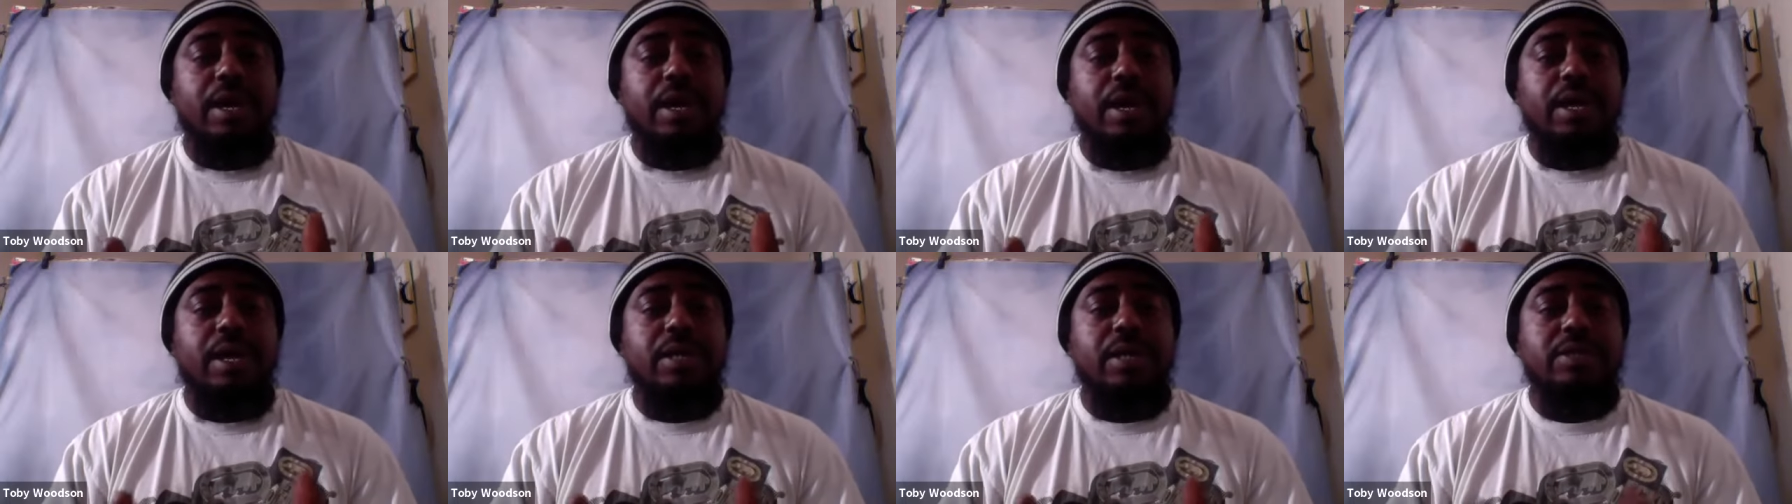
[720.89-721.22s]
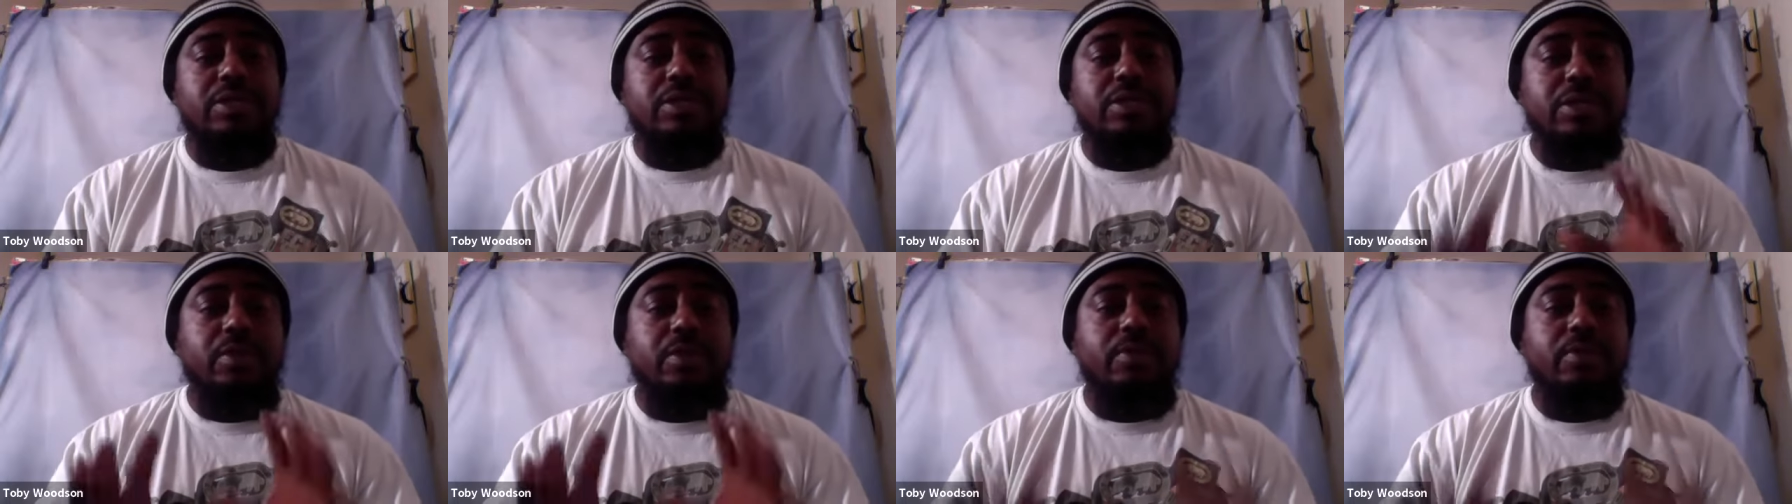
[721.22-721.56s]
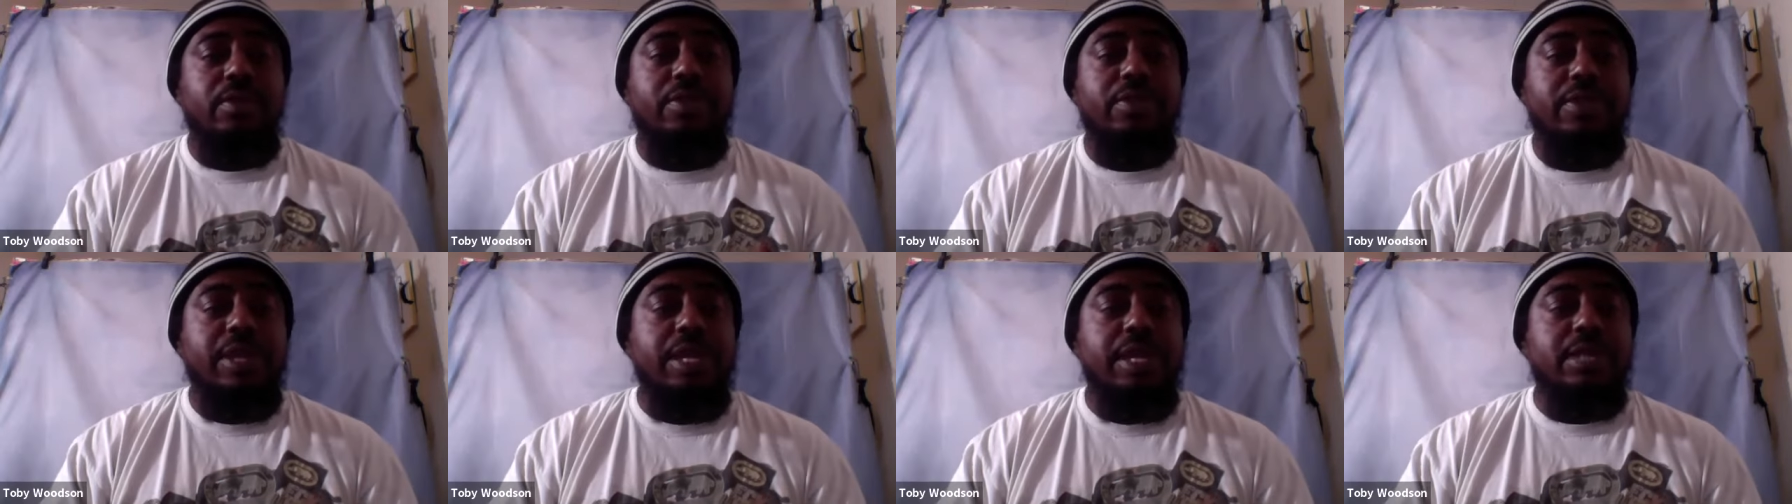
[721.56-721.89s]
uh, do
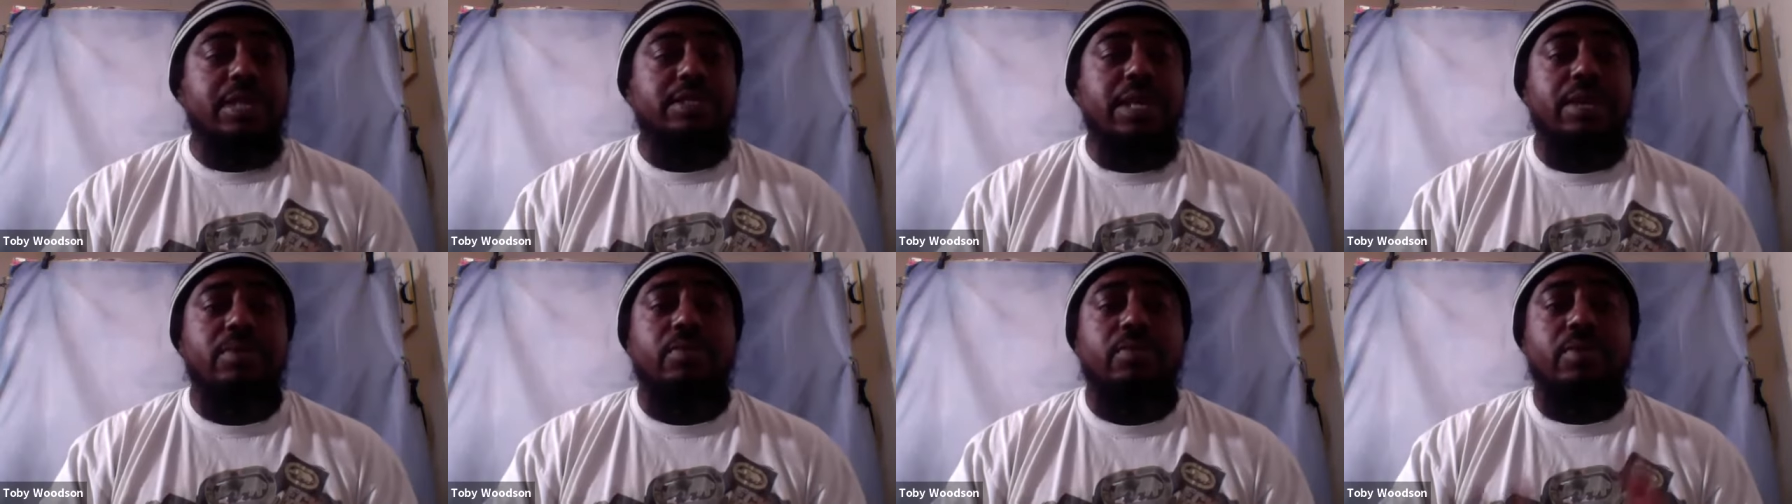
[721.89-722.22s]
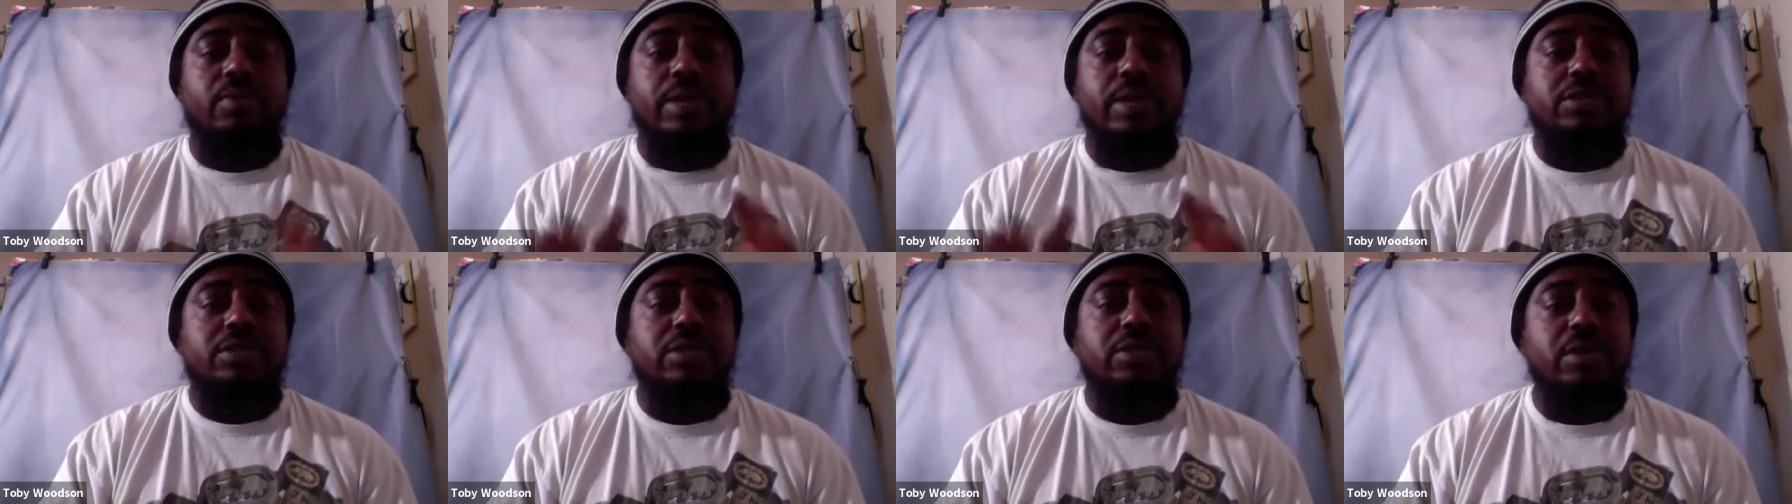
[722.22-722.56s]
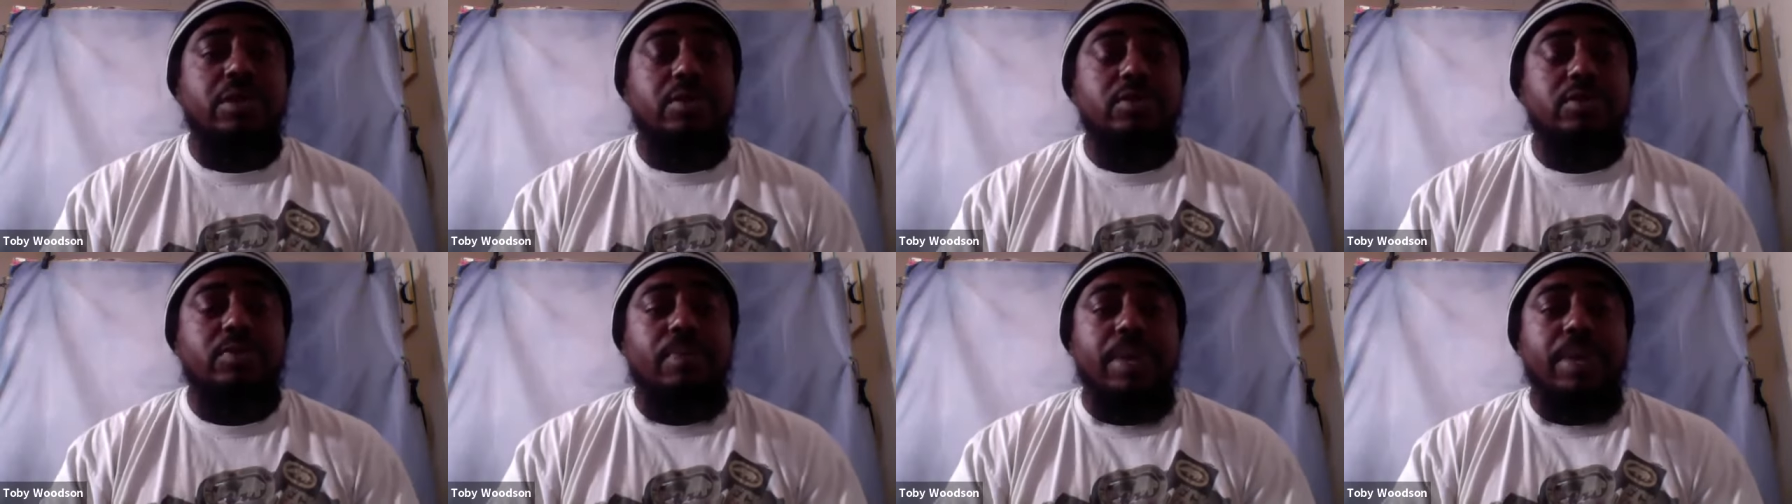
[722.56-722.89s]
the things and reach
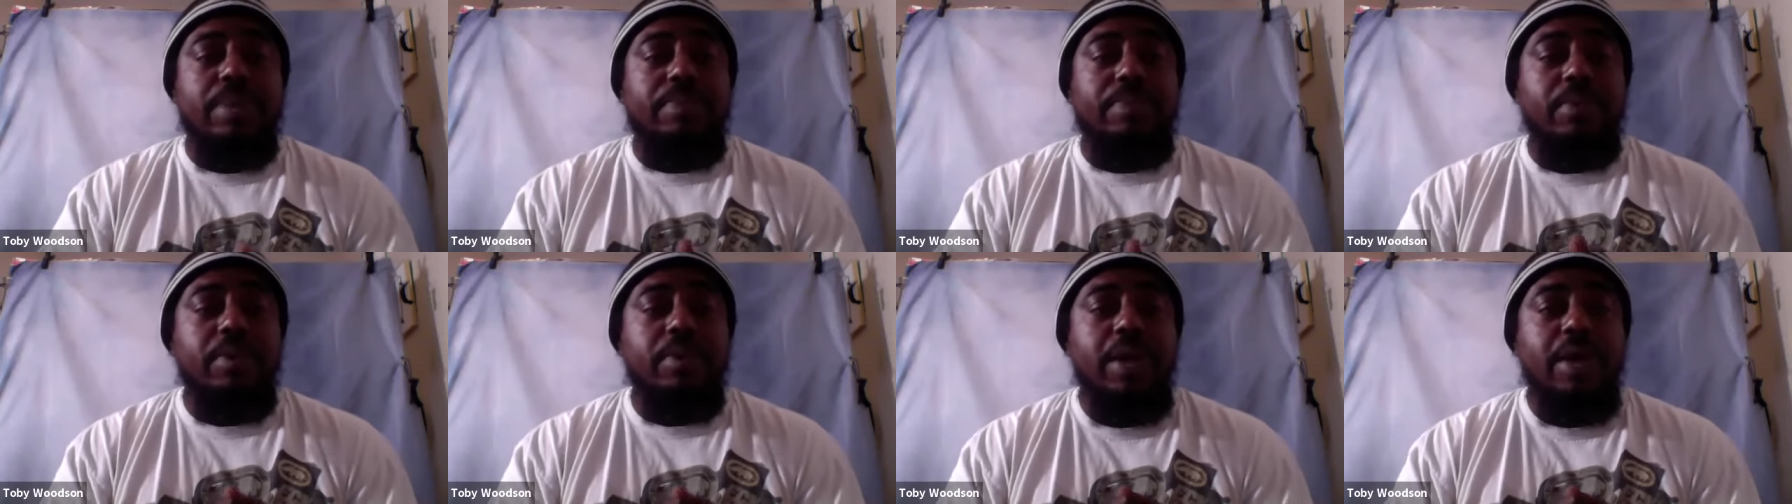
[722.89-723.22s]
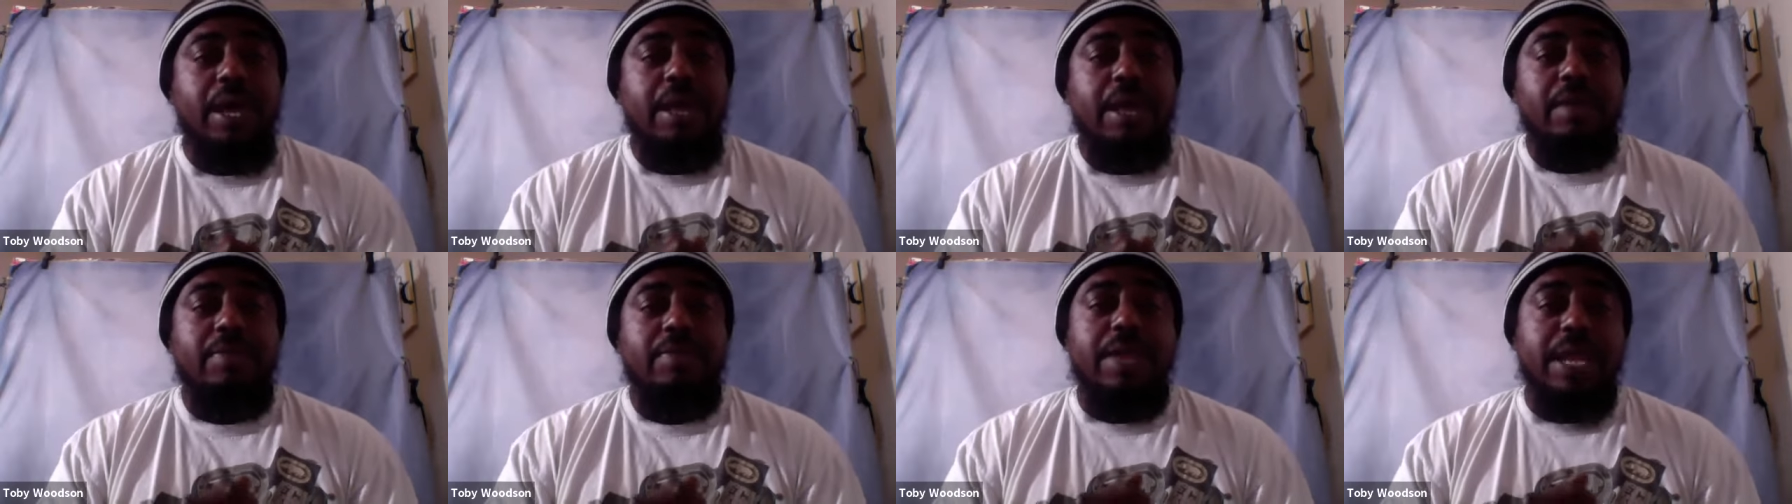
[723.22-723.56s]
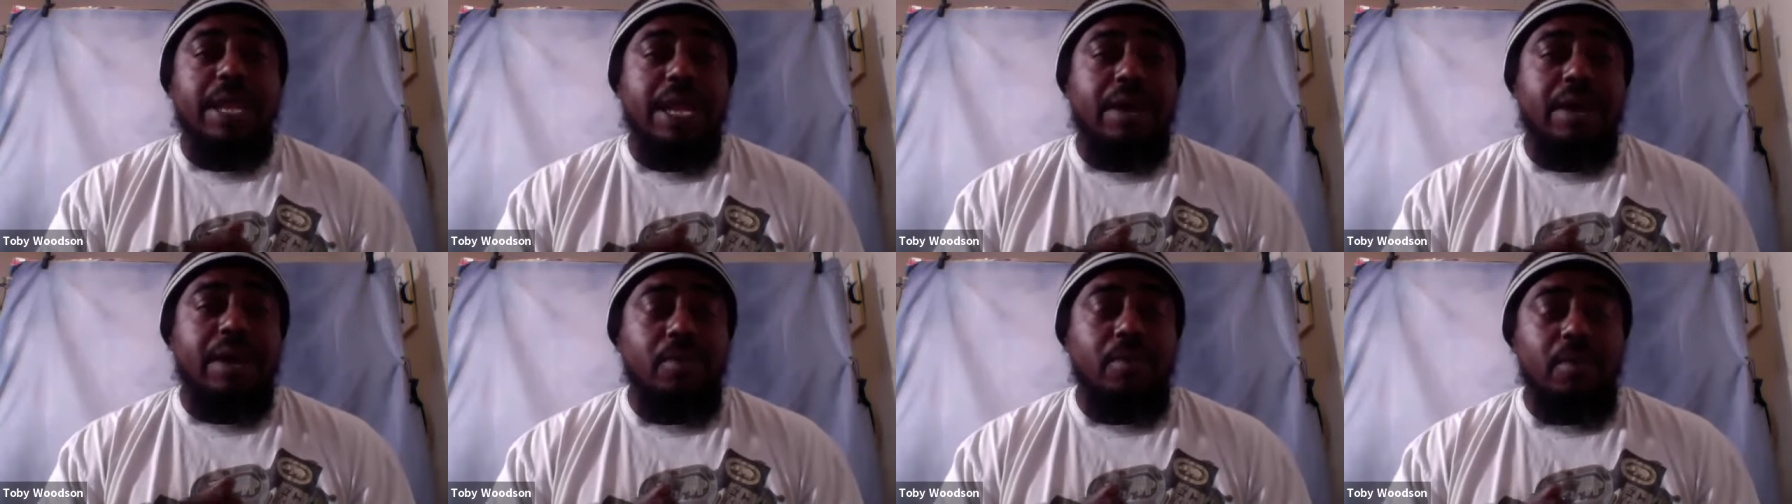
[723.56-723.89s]
those people that
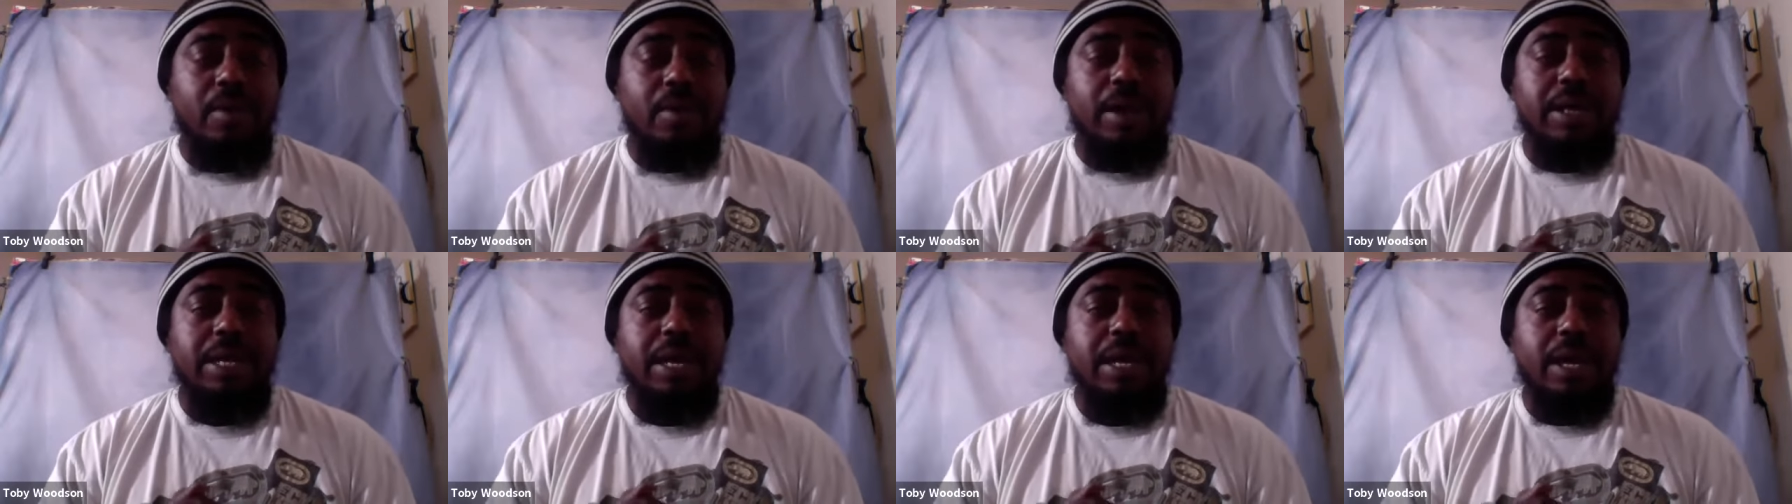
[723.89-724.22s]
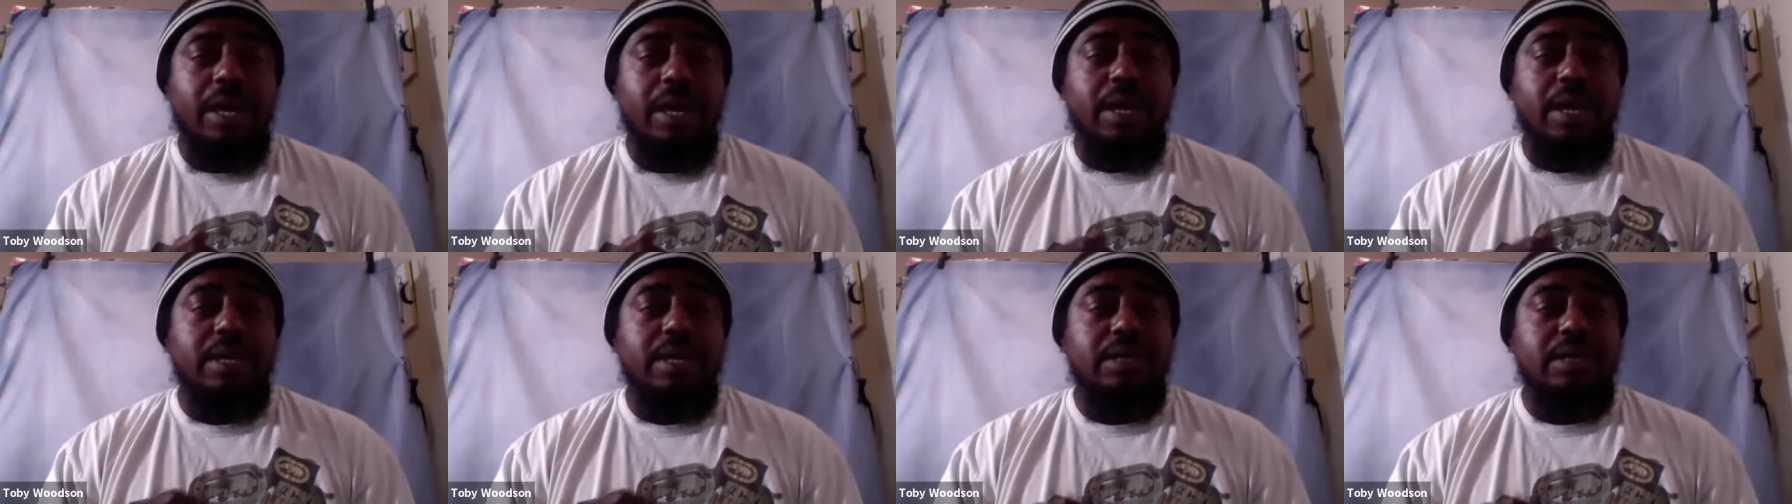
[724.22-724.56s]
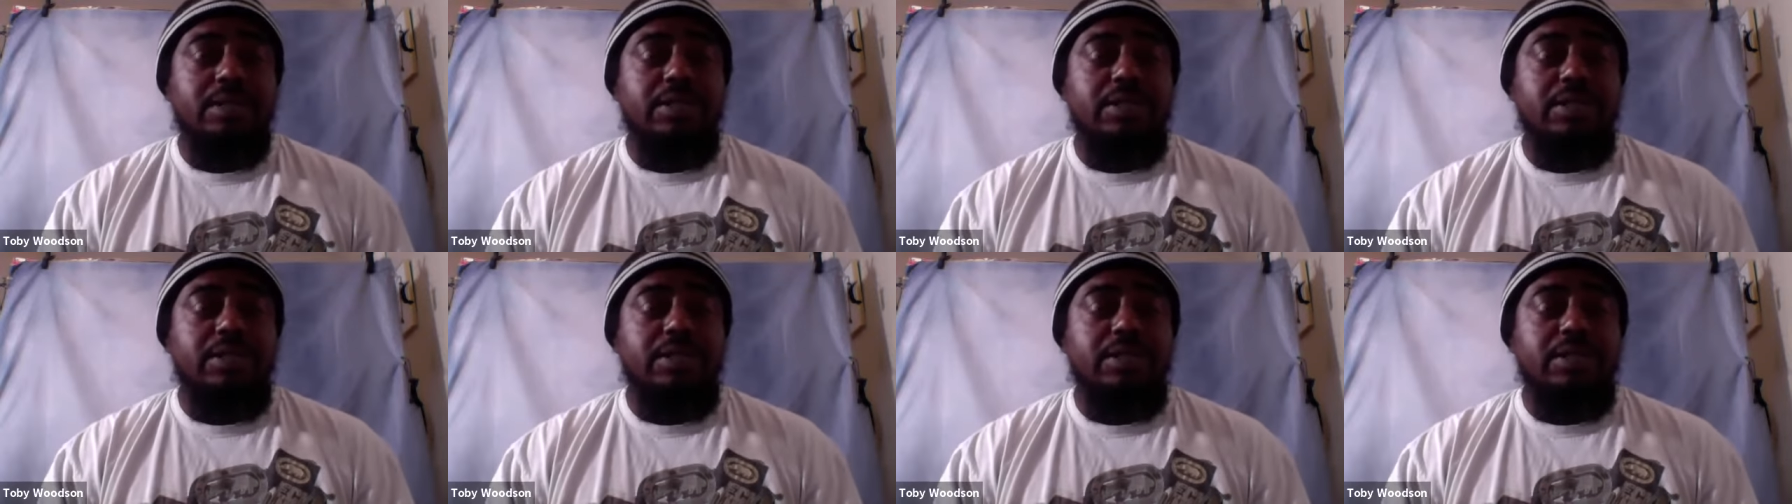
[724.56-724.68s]
I want uh,